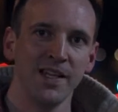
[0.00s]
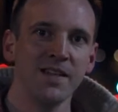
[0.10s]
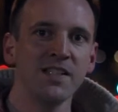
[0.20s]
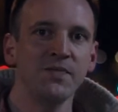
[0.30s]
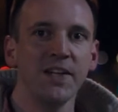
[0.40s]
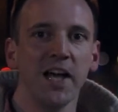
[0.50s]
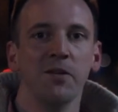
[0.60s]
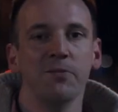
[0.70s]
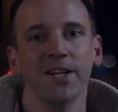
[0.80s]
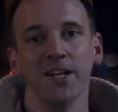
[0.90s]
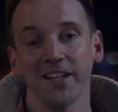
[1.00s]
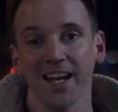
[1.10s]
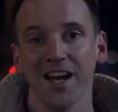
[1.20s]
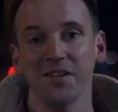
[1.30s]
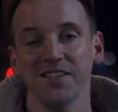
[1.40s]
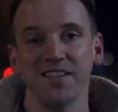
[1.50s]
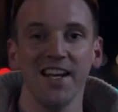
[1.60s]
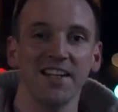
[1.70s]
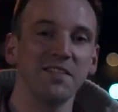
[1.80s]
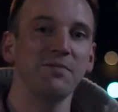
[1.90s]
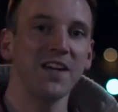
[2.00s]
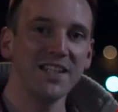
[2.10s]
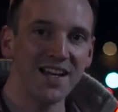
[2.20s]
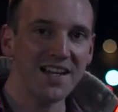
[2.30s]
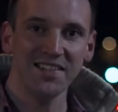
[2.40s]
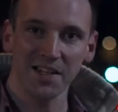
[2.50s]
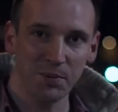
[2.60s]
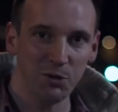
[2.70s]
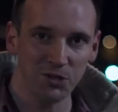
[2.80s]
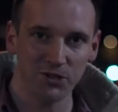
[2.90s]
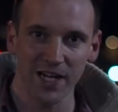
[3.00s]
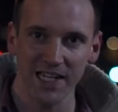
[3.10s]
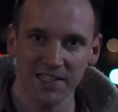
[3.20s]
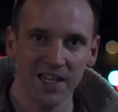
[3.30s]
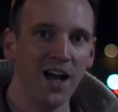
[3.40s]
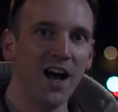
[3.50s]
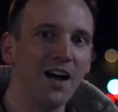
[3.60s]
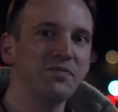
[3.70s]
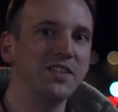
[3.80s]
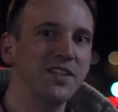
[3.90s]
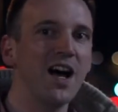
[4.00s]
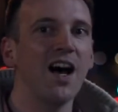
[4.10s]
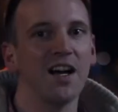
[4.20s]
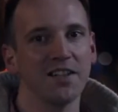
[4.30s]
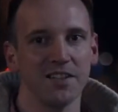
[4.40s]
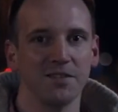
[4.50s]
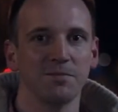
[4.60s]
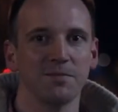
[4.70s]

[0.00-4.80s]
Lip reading: In this video, we're going to look at how to take some fantastic portraits after dark.